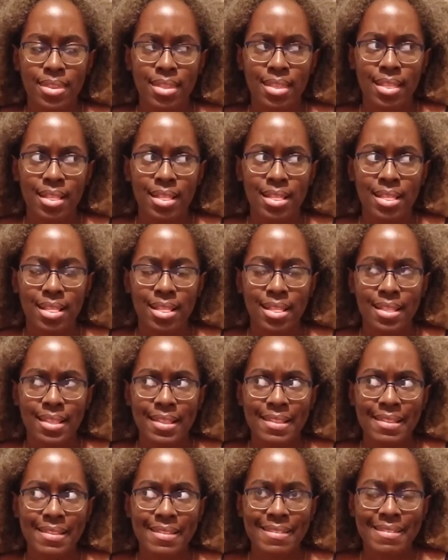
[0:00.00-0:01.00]

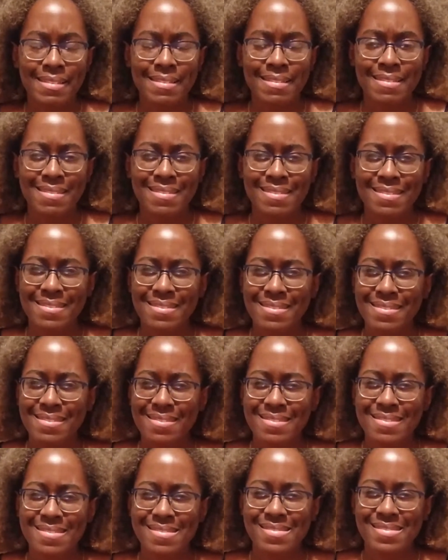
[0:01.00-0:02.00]

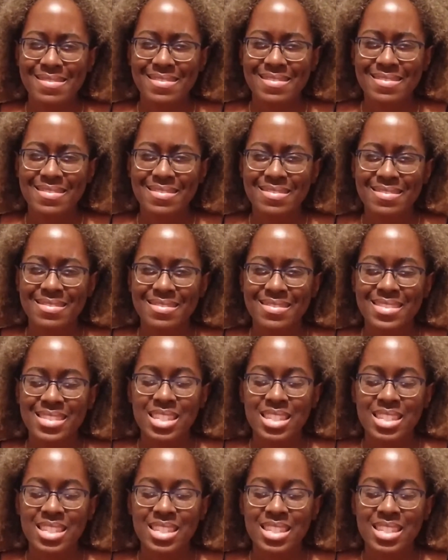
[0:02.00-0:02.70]
(no one is talking)